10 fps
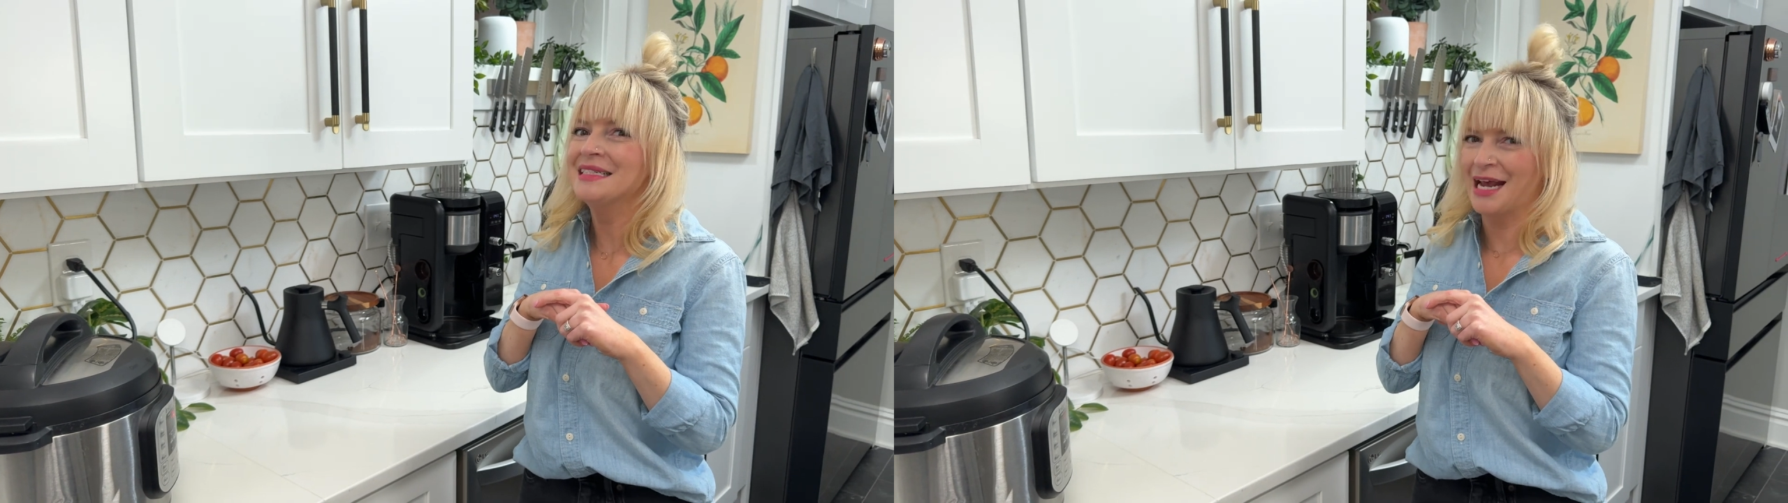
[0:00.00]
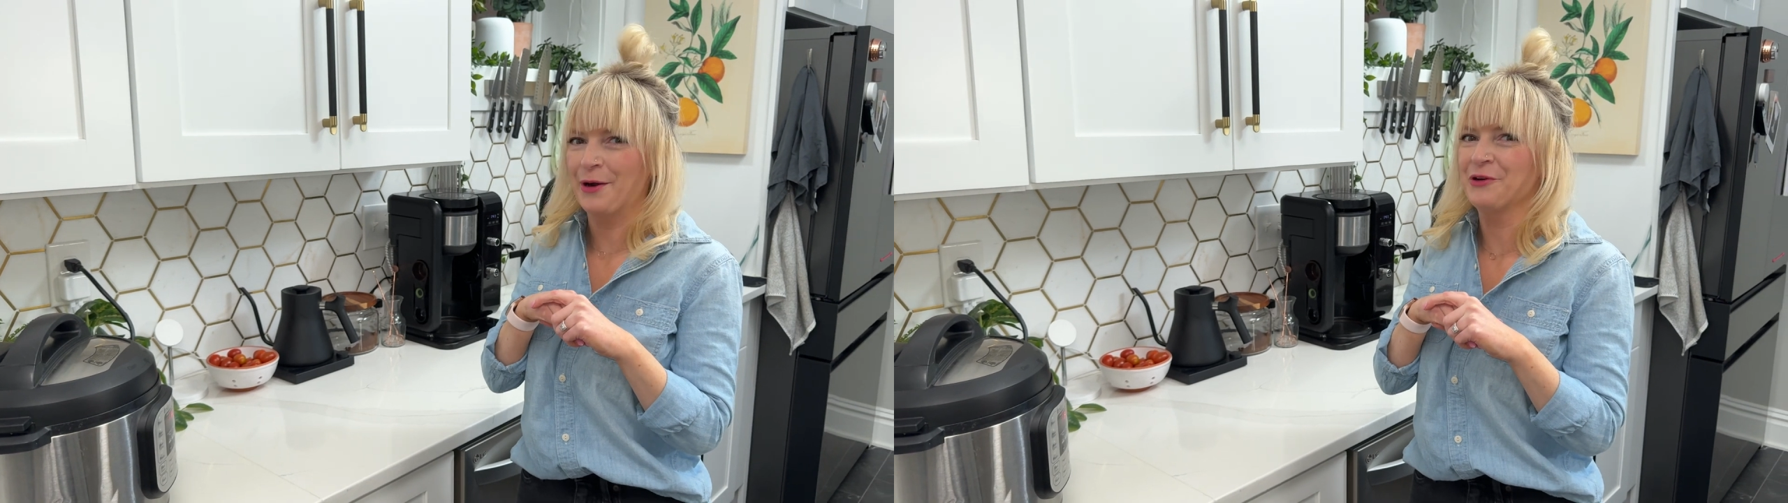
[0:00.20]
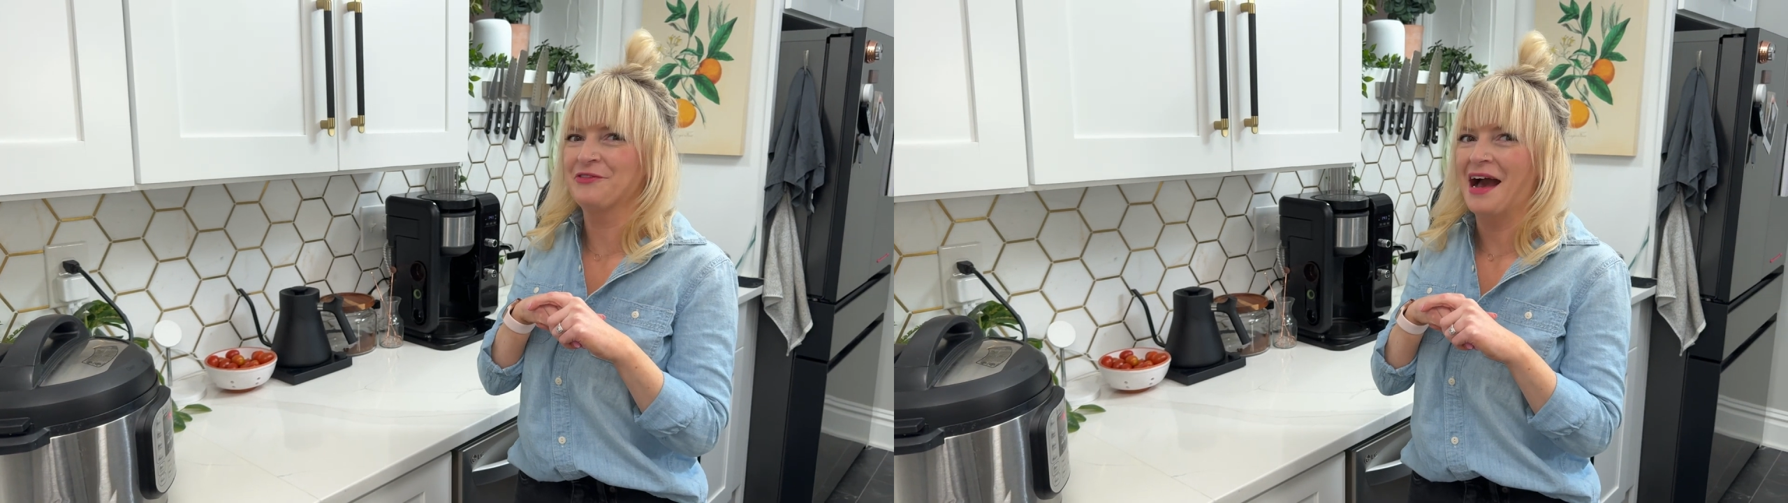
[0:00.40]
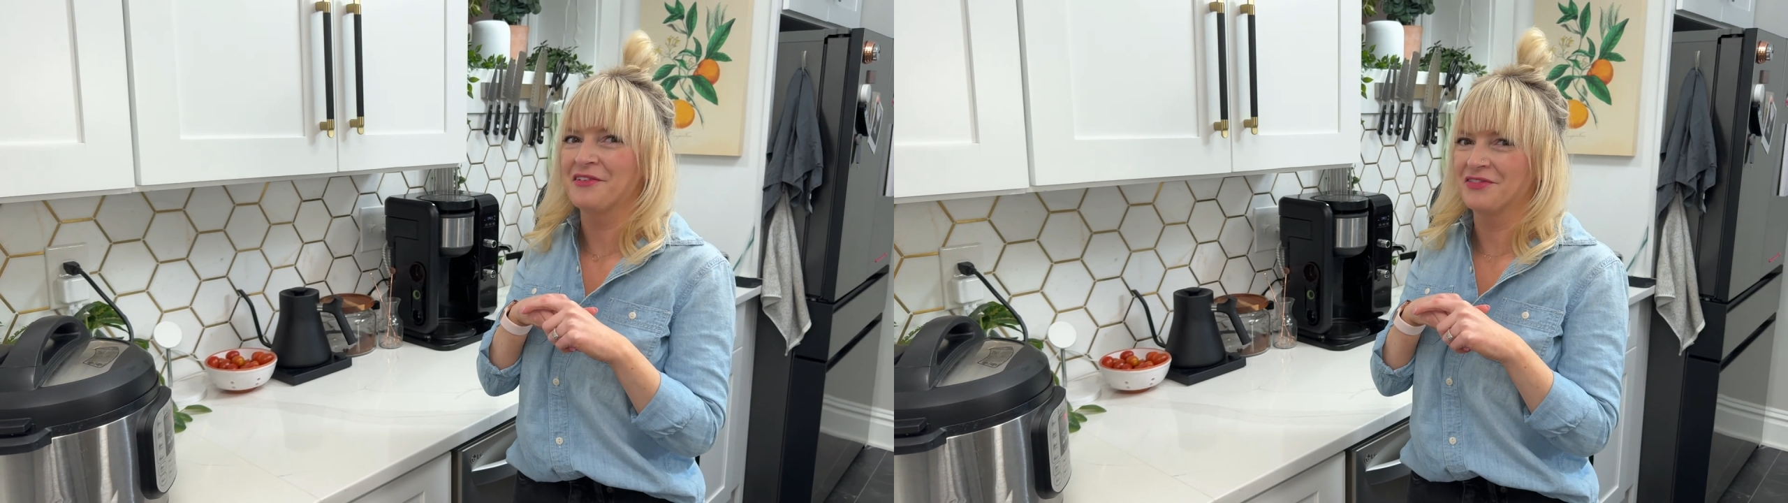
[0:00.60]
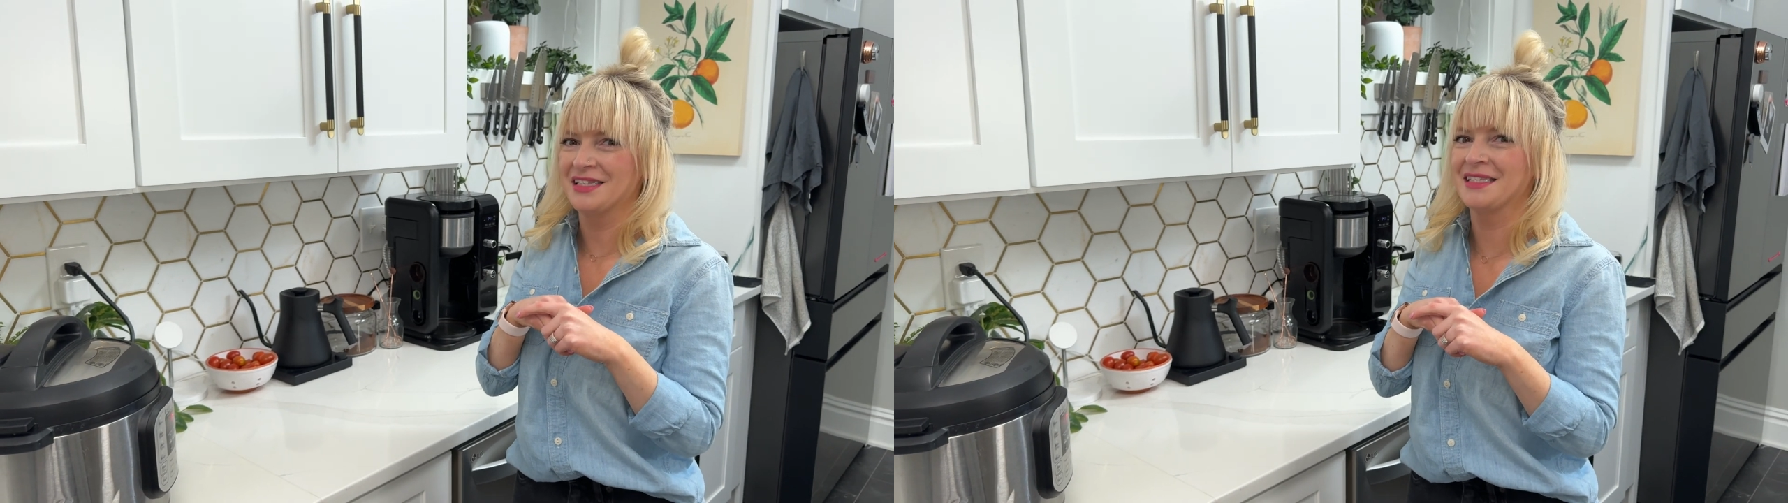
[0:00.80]
terrified
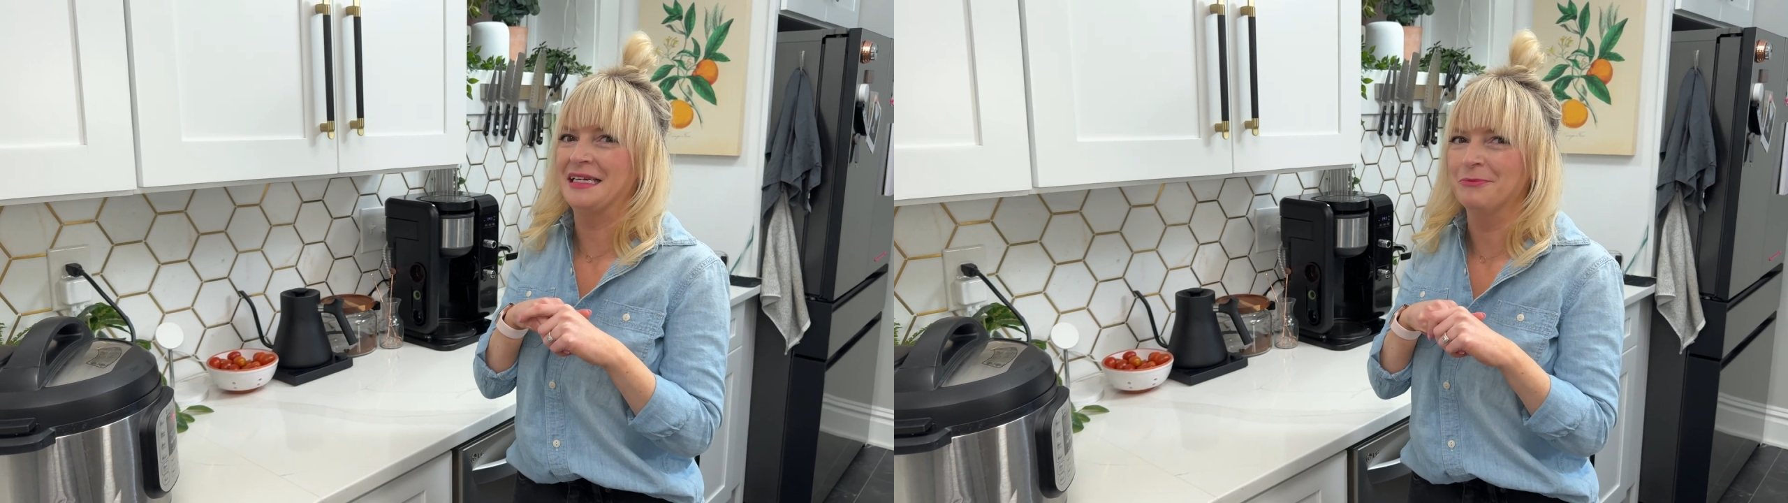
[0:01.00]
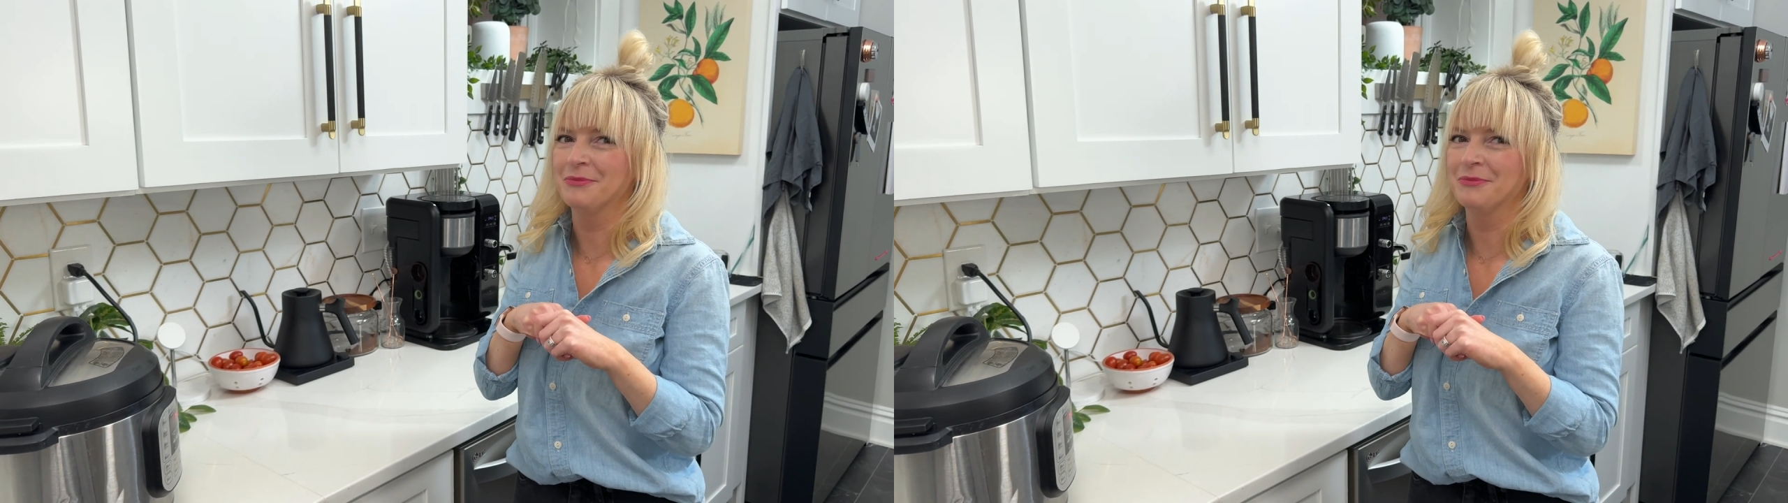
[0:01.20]
of the steam.